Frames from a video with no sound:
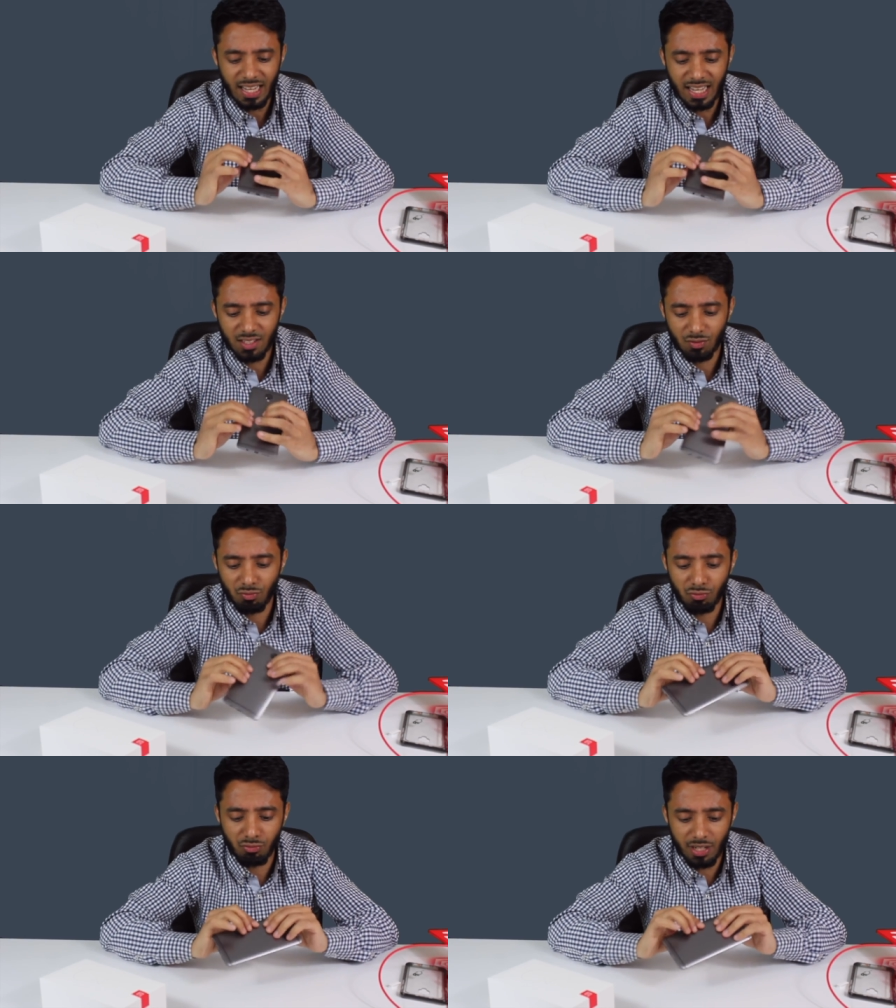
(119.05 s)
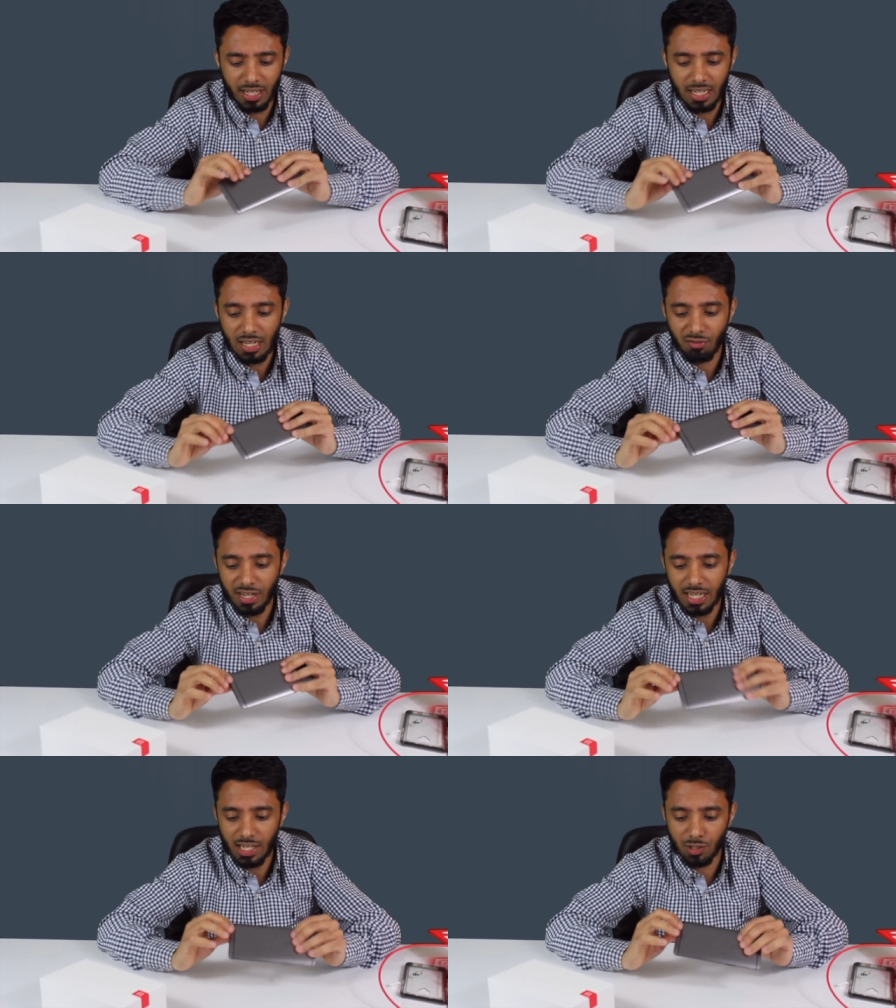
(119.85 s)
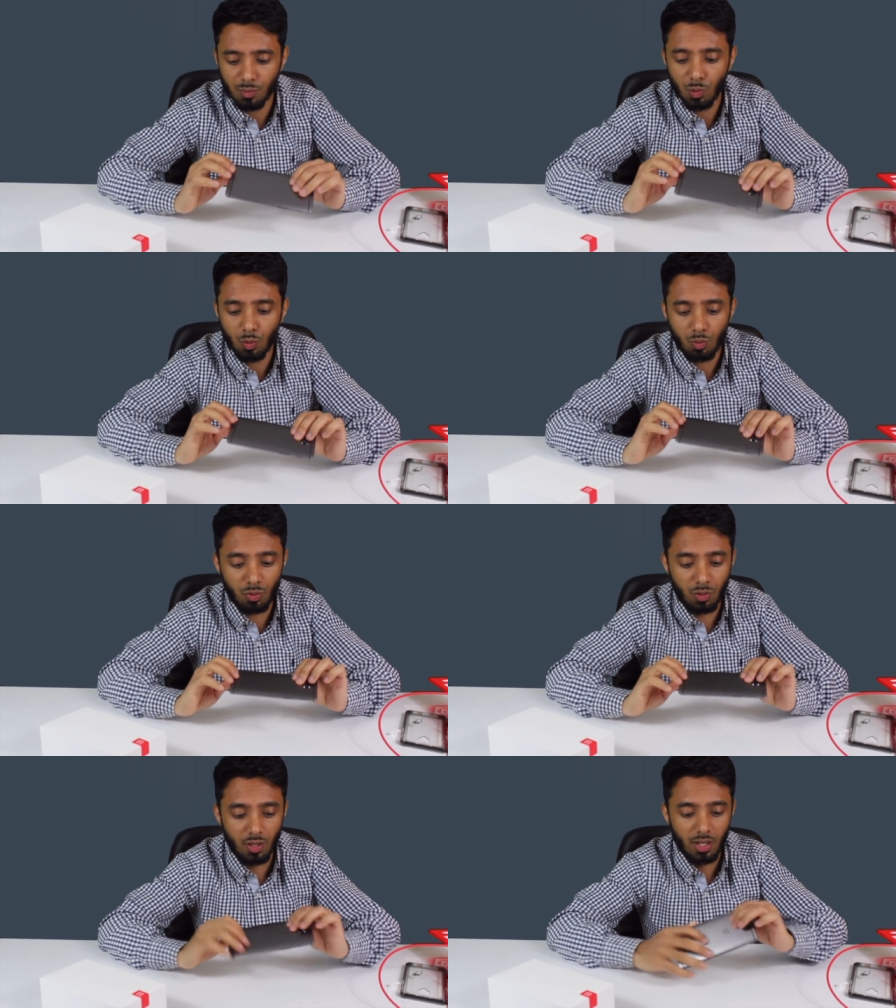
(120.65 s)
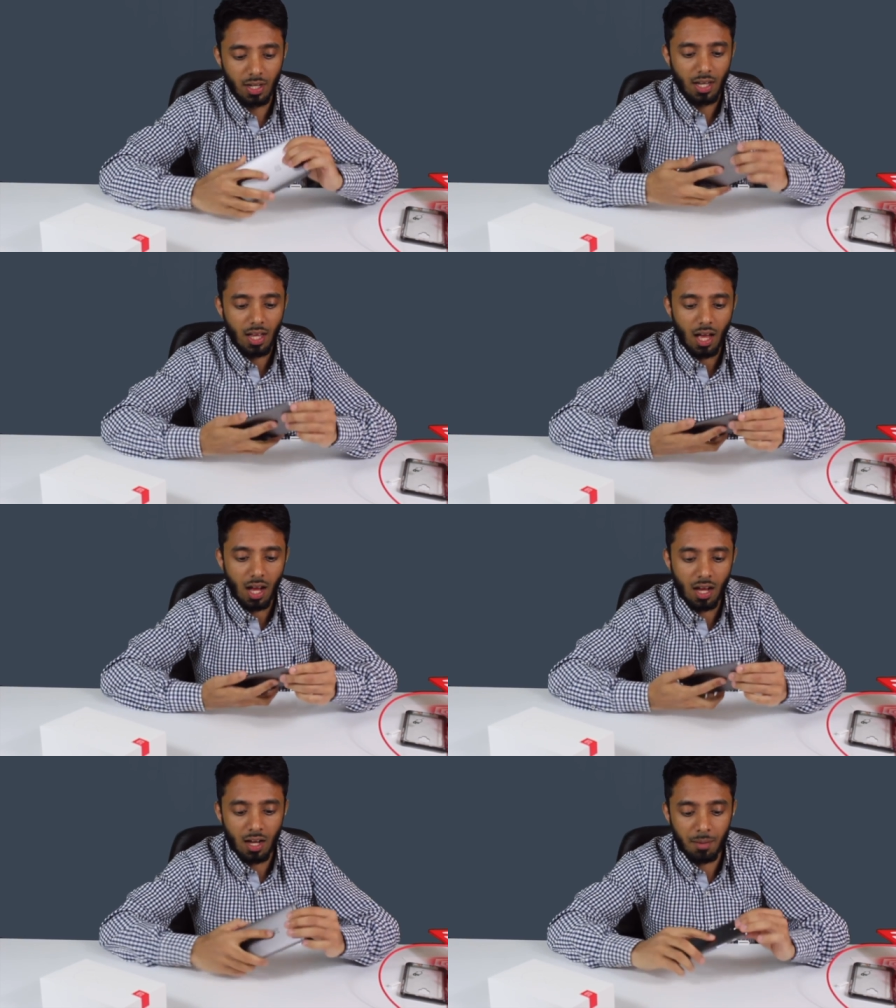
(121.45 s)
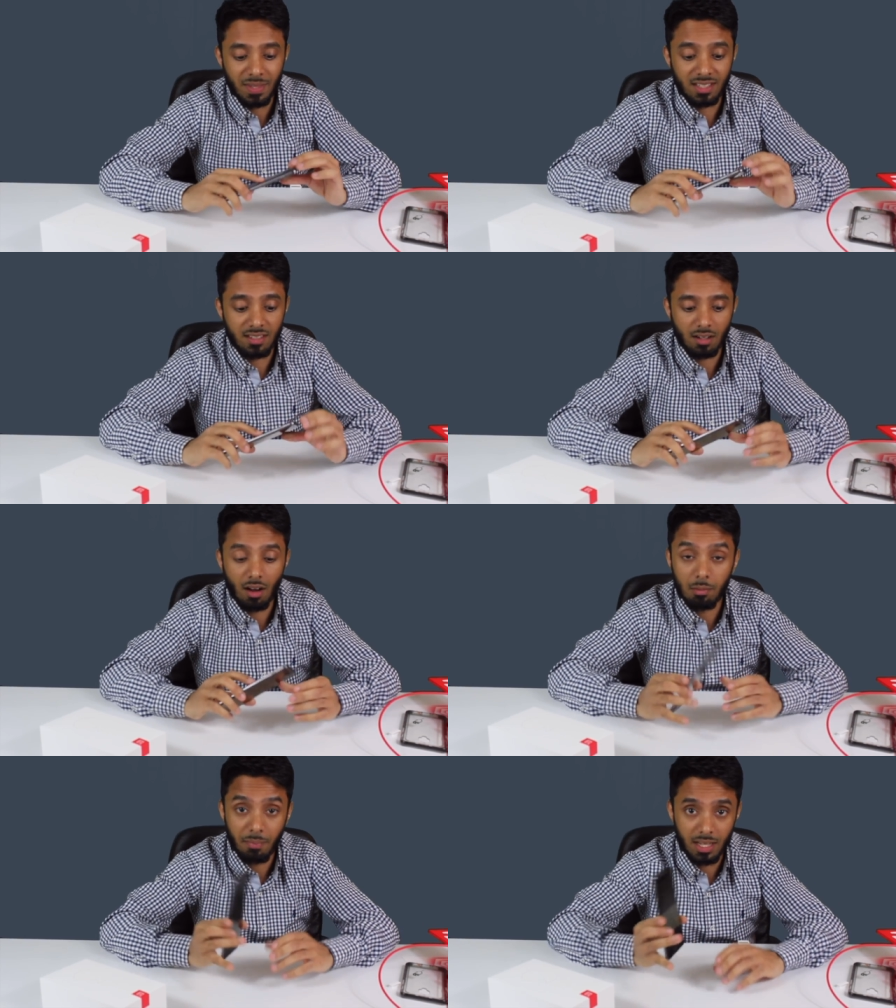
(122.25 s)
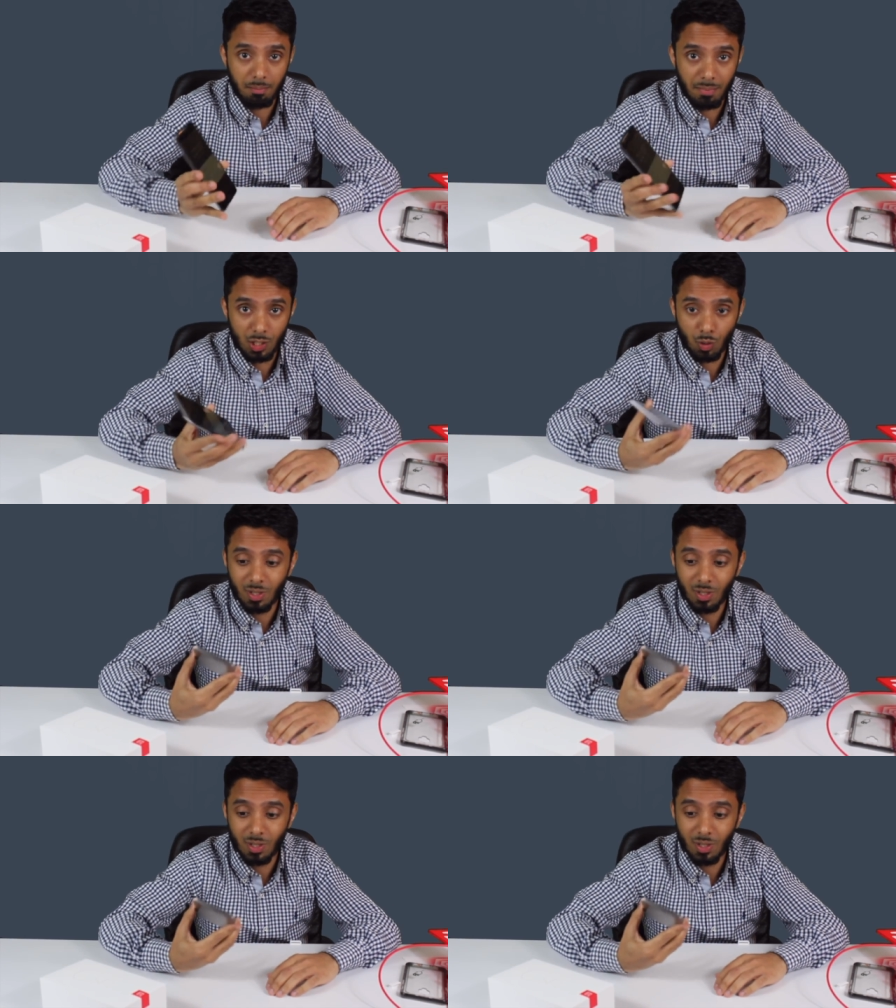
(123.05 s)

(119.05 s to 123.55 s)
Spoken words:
is really smooth. This is a gunmetal